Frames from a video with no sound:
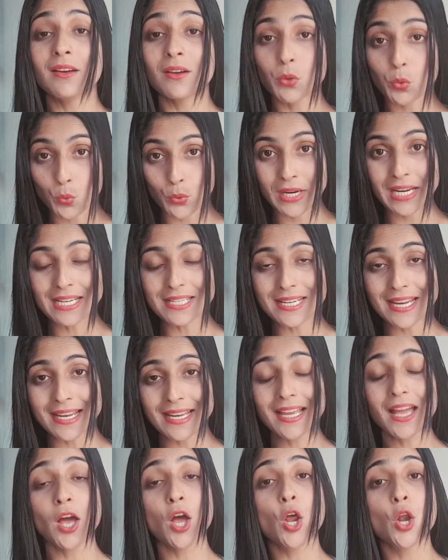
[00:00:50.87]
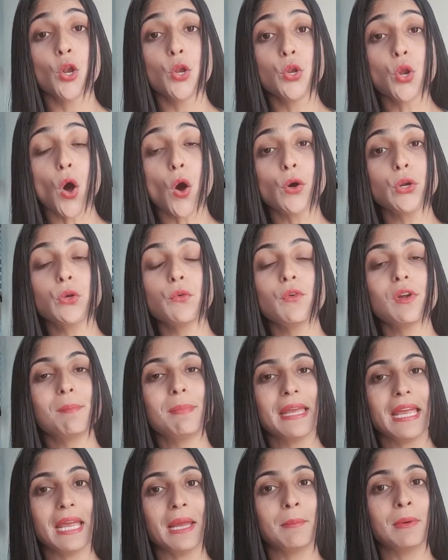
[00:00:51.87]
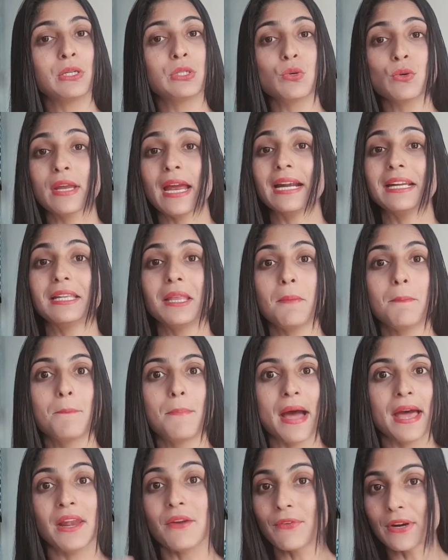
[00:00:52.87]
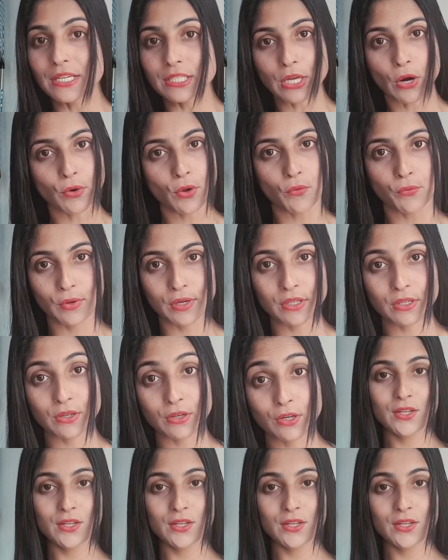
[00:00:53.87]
reading nor you will be able to get the benefits out of it.